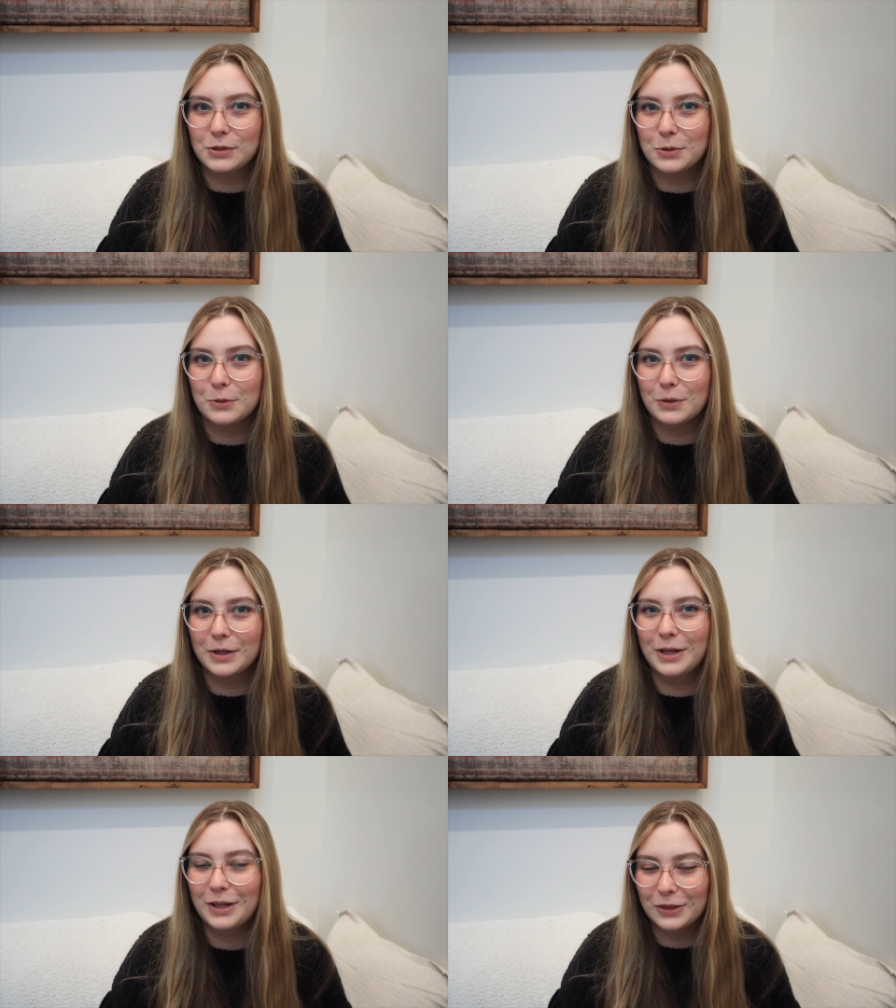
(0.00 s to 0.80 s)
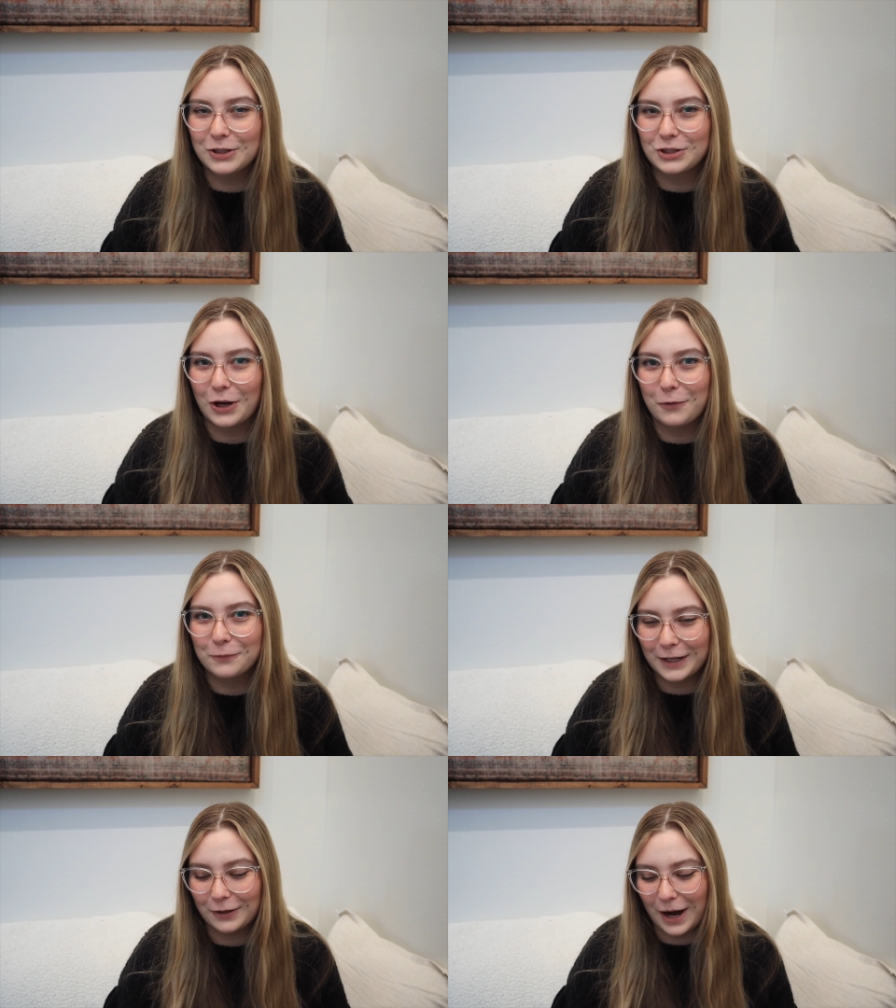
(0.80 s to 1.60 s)
to the
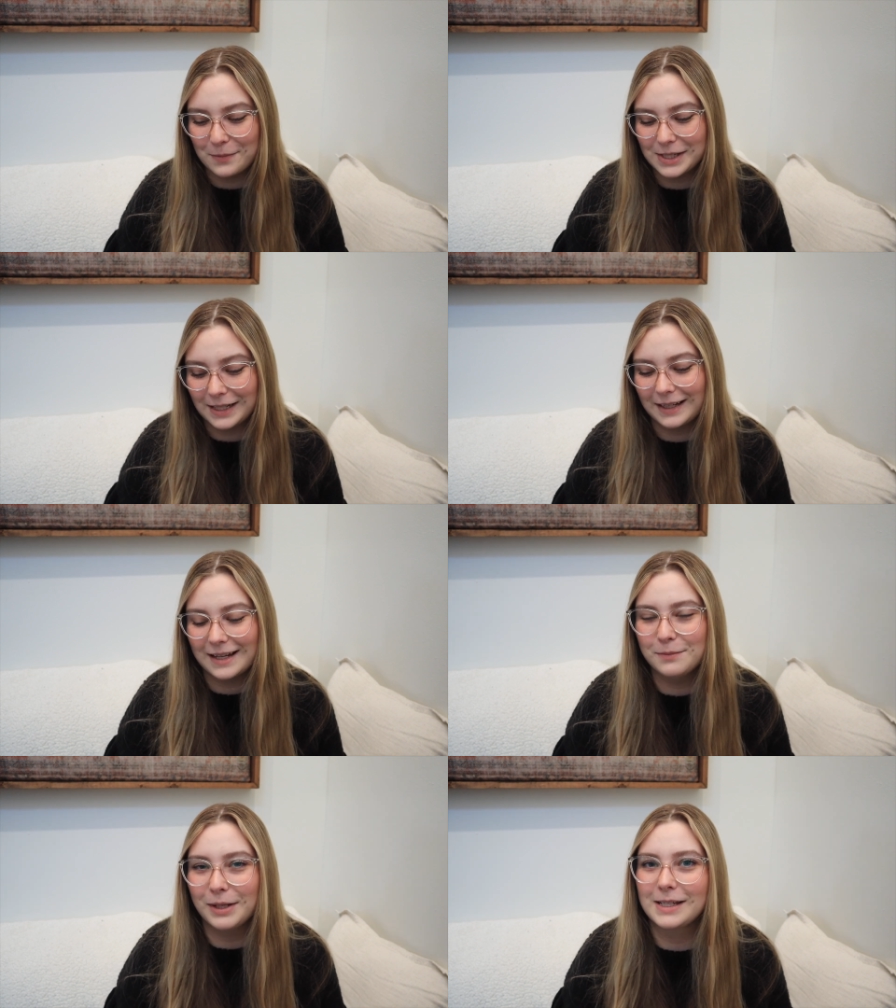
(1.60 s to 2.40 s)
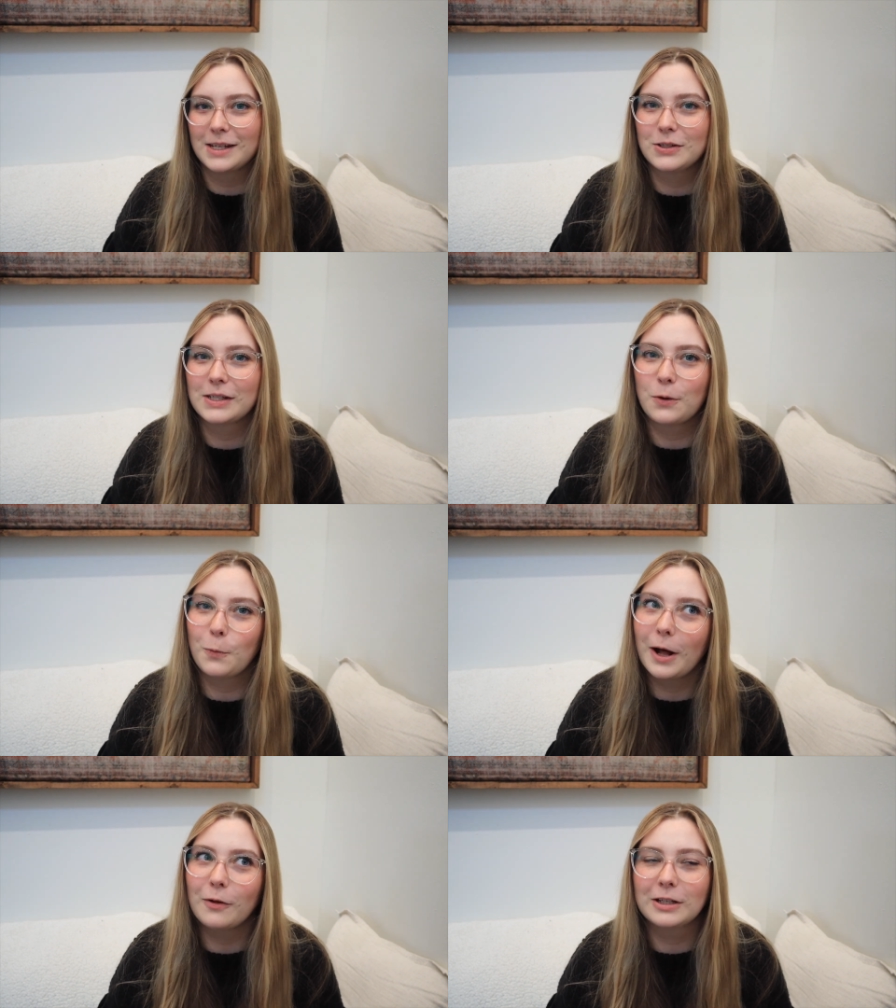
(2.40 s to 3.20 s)
shelf and grabbed it again because I was like,
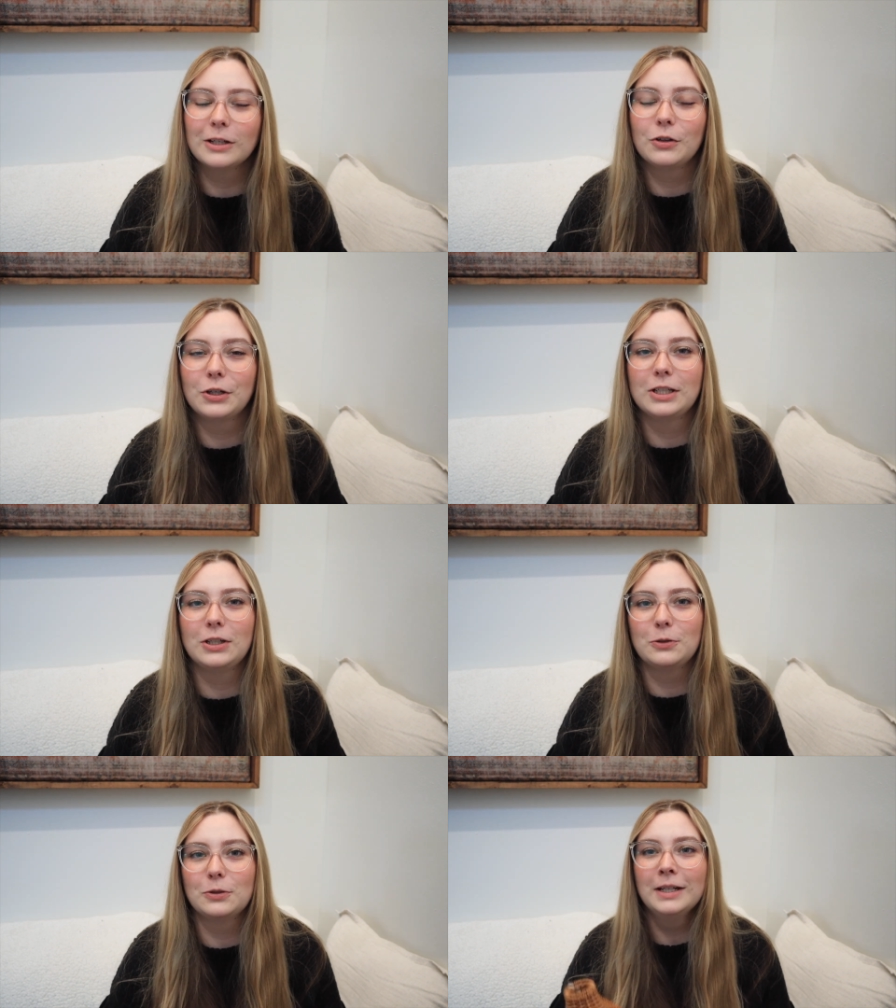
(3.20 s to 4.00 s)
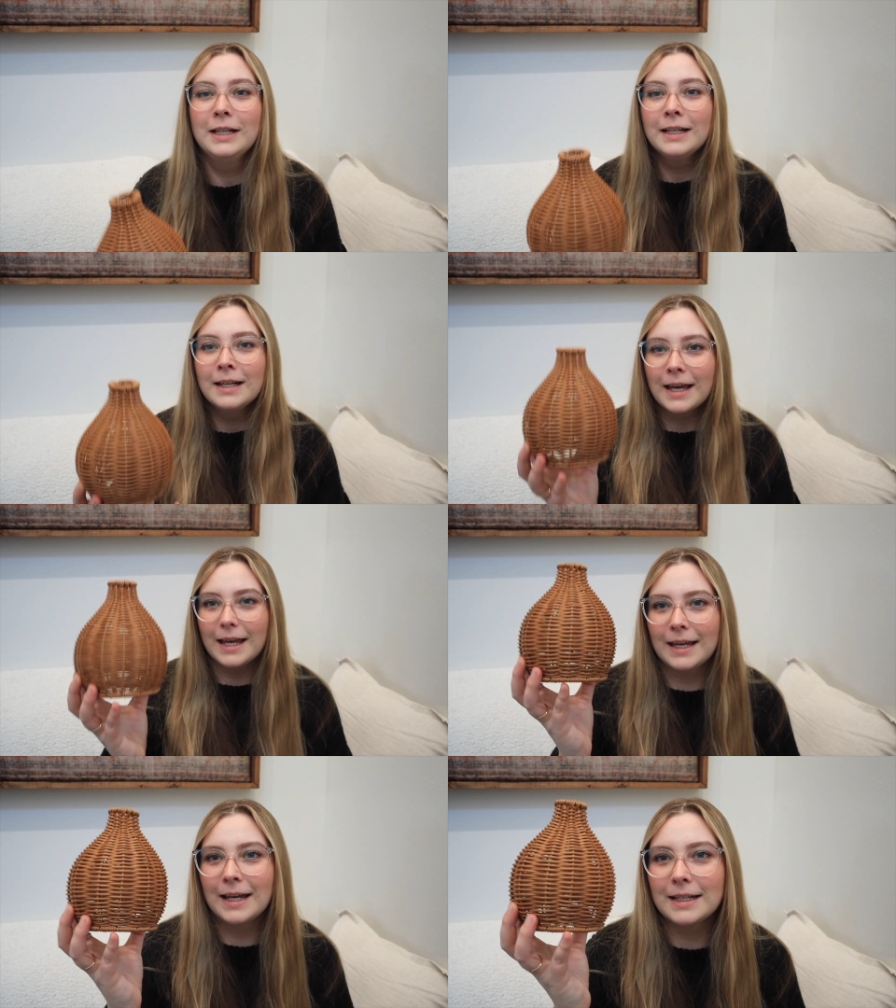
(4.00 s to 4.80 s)
well, it could look cute.
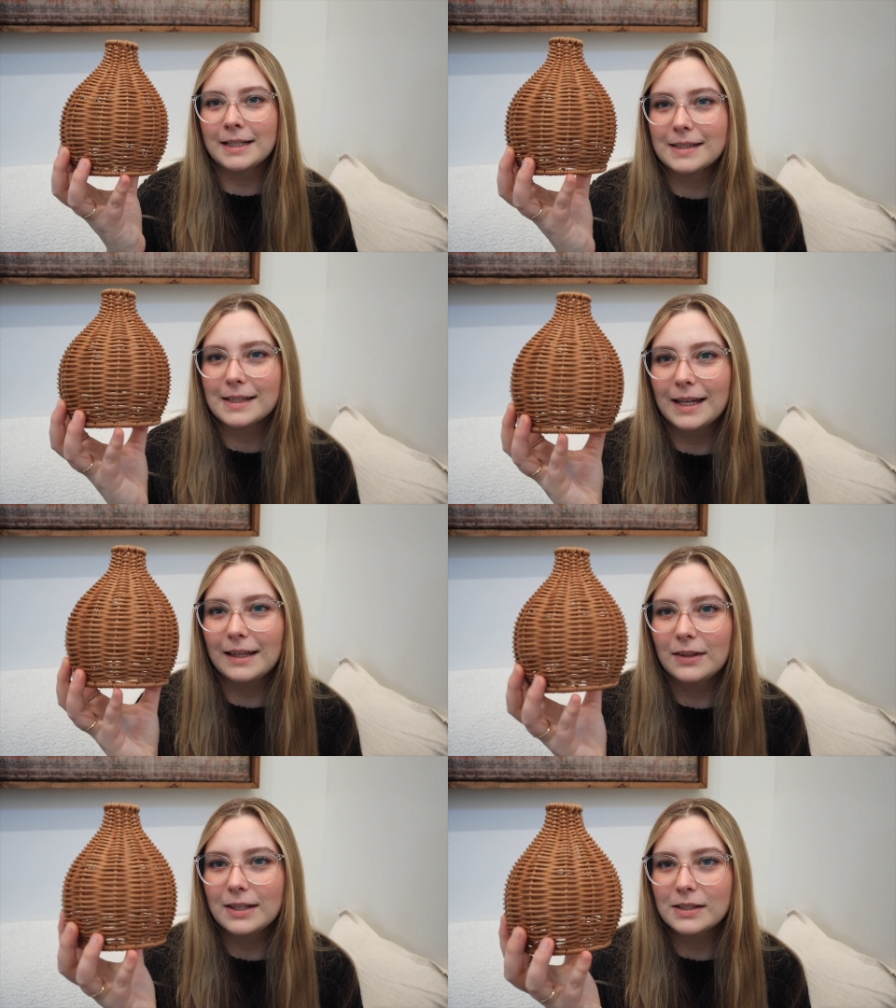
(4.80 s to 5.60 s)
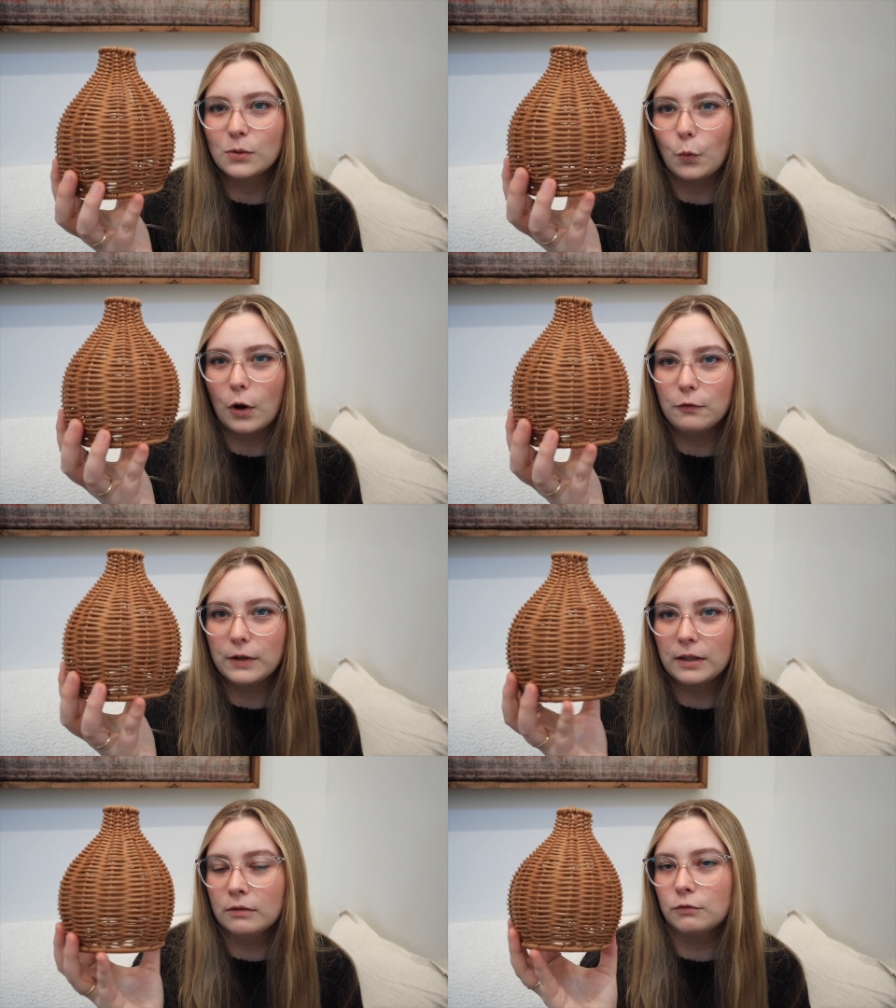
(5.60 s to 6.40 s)
And it's like this
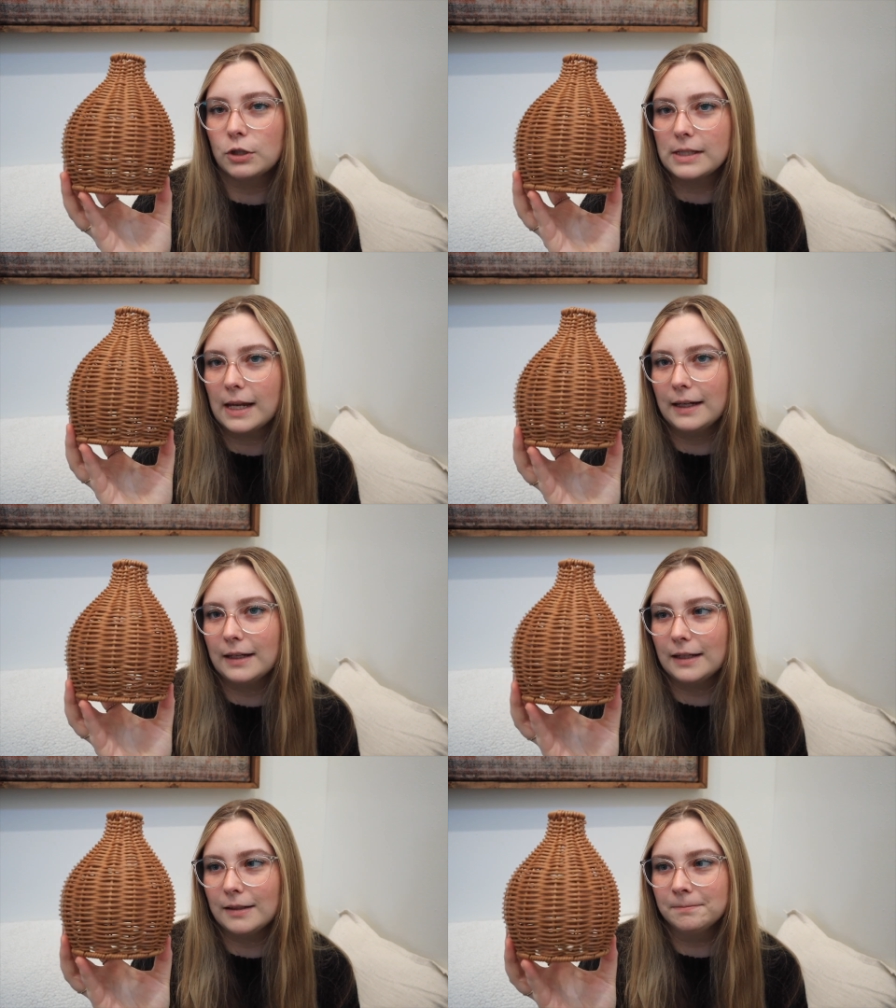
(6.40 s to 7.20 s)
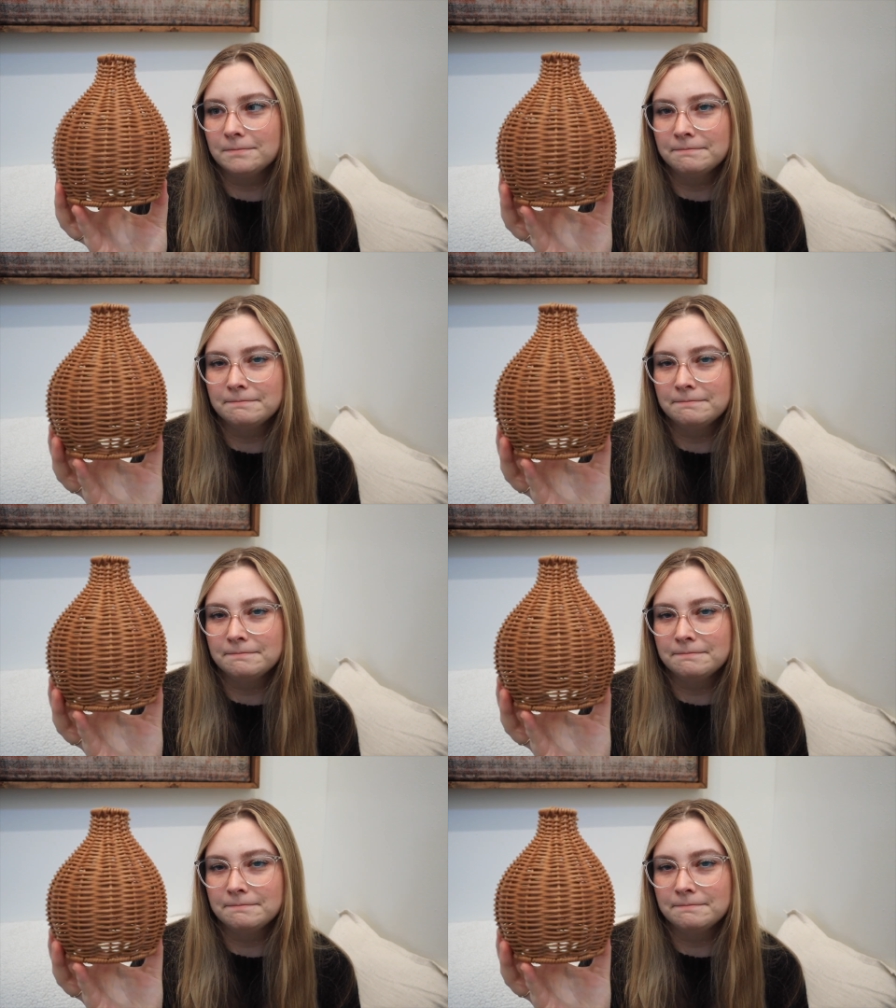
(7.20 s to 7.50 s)
woven rattan